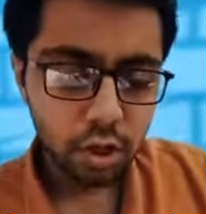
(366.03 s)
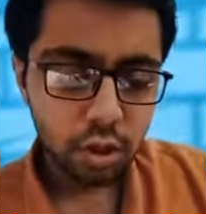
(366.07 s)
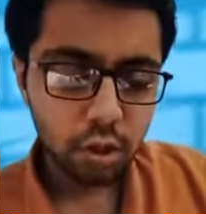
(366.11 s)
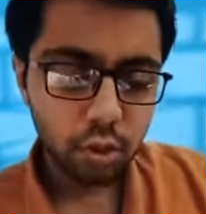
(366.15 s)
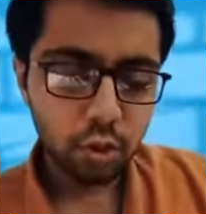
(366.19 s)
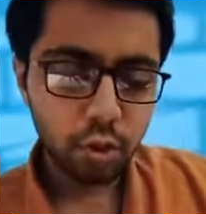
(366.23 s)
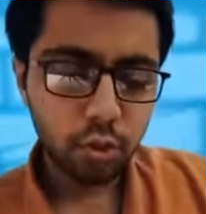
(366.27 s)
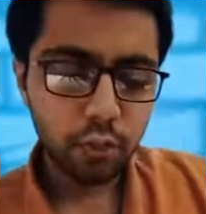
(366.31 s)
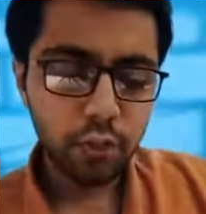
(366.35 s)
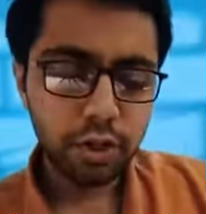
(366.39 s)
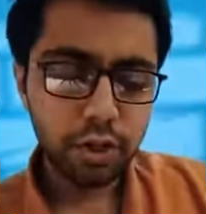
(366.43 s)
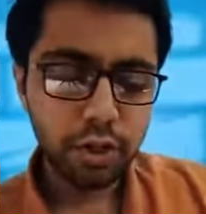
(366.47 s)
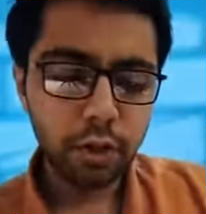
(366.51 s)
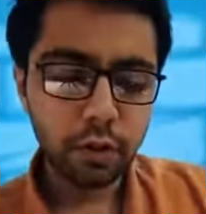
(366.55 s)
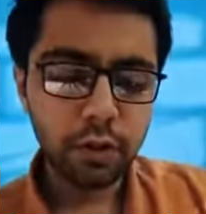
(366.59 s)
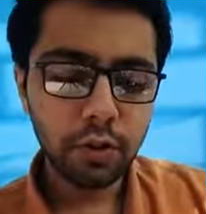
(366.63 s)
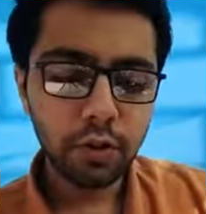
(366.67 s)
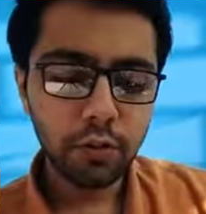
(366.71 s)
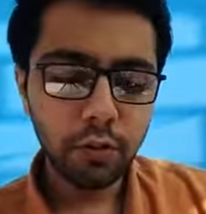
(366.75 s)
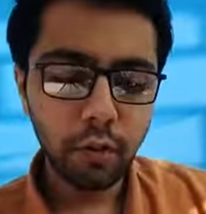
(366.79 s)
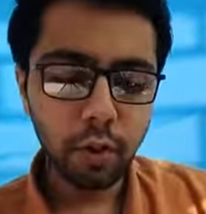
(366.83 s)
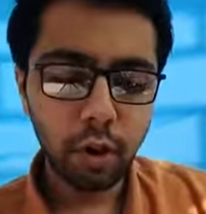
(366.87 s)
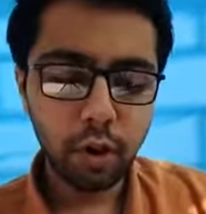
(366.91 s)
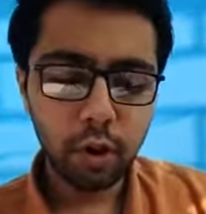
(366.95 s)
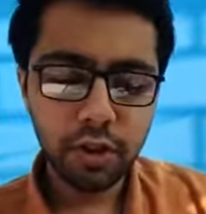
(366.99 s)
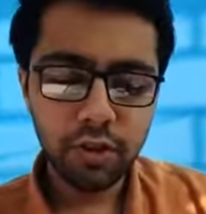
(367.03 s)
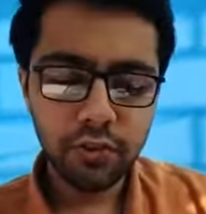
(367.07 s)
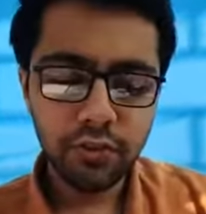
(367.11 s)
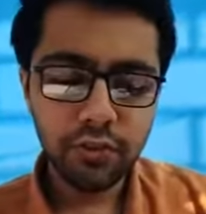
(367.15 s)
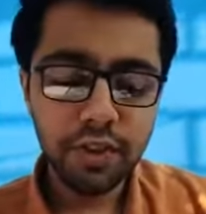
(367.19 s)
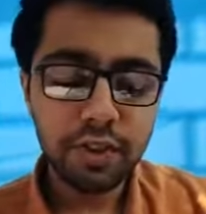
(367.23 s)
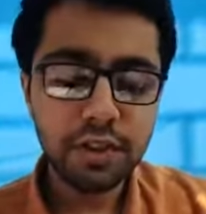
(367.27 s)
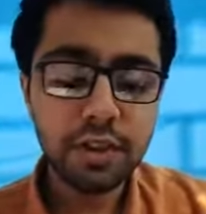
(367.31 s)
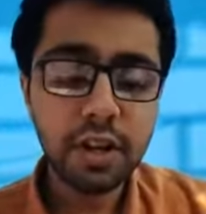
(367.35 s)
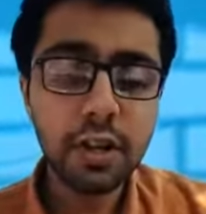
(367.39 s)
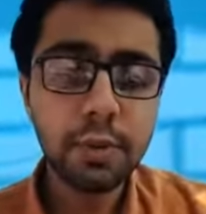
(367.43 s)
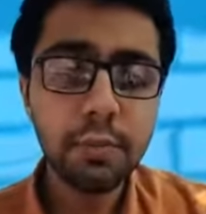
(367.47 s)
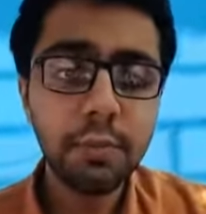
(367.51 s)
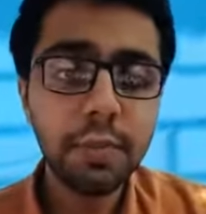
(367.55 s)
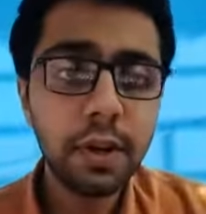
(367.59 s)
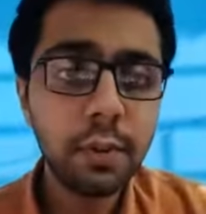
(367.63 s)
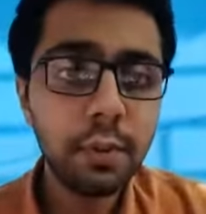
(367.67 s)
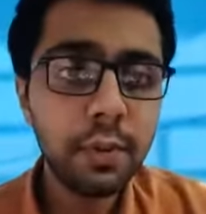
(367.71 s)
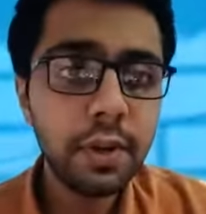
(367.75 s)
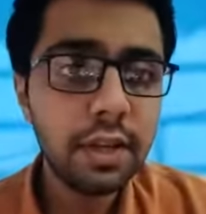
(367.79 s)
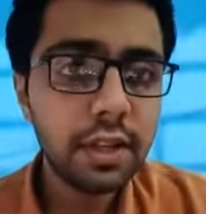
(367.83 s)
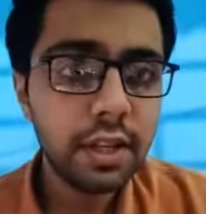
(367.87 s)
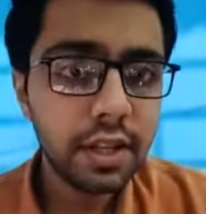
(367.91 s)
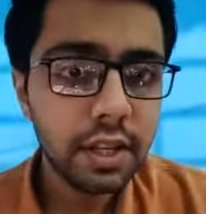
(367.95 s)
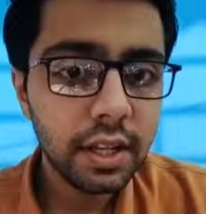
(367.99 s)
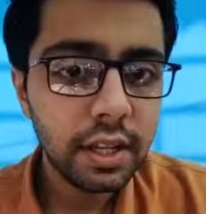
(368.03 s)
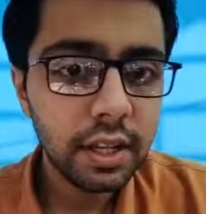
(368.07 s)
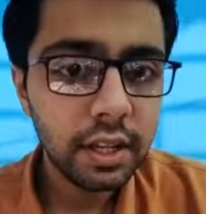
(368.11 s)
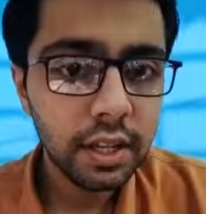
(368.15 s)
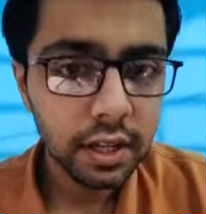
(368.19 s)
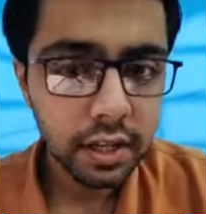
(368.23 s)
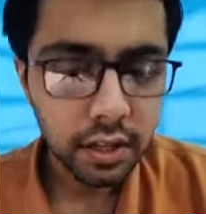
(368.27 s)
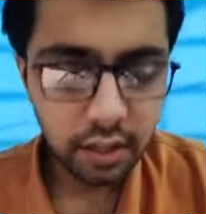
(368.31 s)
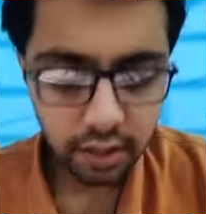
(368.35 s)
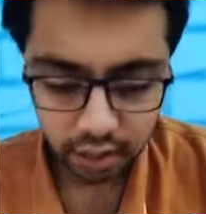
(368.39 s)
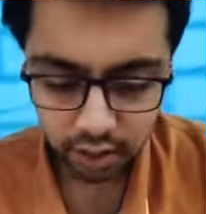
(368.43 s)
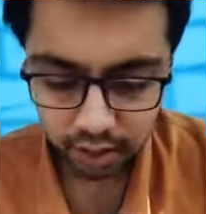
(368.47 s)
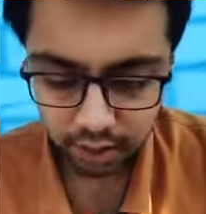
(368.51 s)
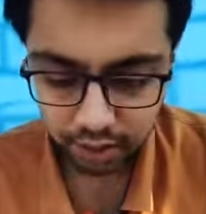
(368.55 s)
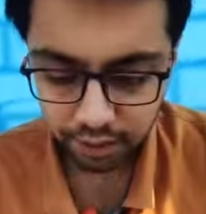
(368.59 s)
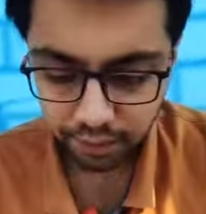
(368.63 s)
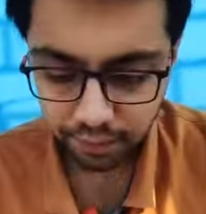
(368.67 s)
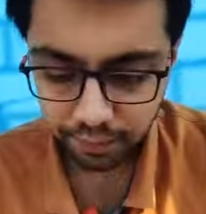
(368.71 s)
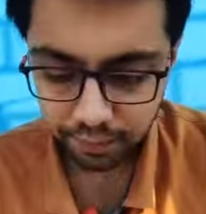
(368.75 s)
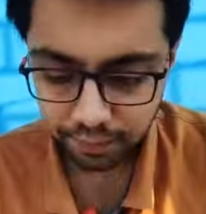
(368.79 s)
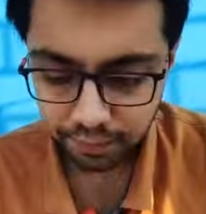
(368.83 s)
So which of the following features may be seen in her?